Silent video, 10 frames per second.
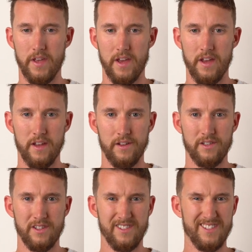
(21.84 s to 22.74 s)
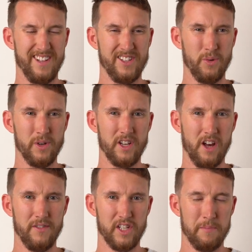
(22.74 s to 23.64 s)
And it's always
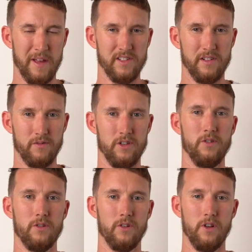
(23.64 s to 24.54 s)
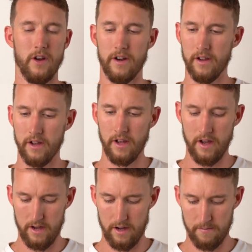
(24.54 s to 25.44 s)
kind of expensive when you look online.
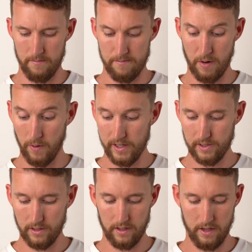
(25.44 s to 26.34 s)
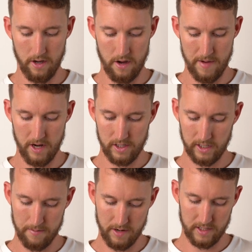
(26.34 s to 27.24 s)
But recently I managed to
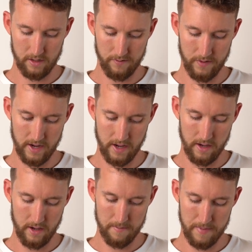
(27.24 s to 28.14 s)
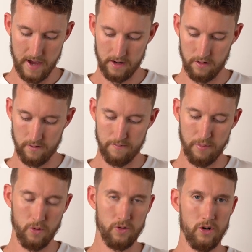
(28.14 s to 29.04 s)
get myself a pack of
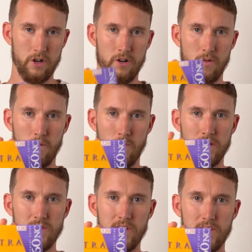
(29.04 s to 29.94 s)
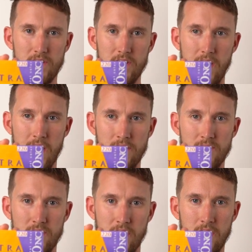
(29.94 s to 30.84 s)
Portra 160
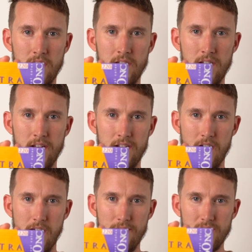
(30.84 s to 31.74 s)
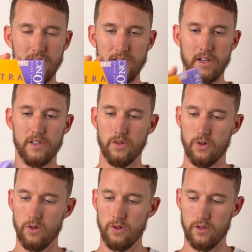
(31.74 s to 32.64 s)
NC. Now, ever since I
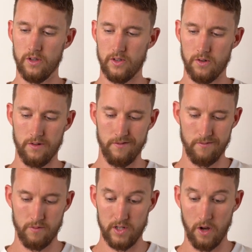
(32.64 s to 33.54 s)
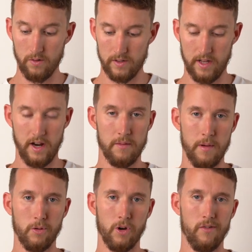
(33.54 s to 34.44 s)
saw the sort of results that other
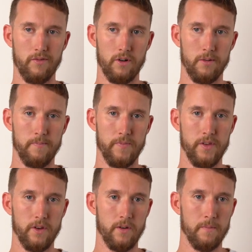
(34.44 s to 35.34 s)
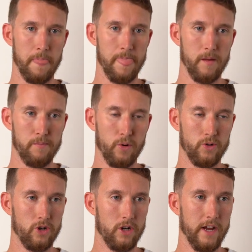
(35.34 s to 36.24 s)
people got from the
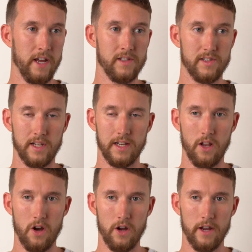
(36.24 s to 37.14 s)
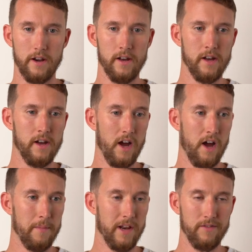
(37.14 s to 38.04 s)
Portra NC line,
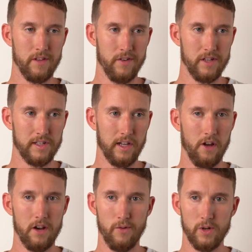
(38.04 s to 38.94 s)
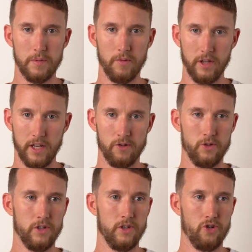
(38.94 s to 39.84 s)
and even the VC line, I've always been really
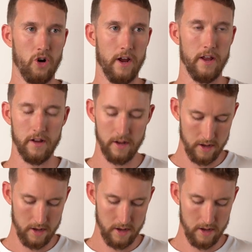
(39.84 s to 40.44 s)
interested to try it.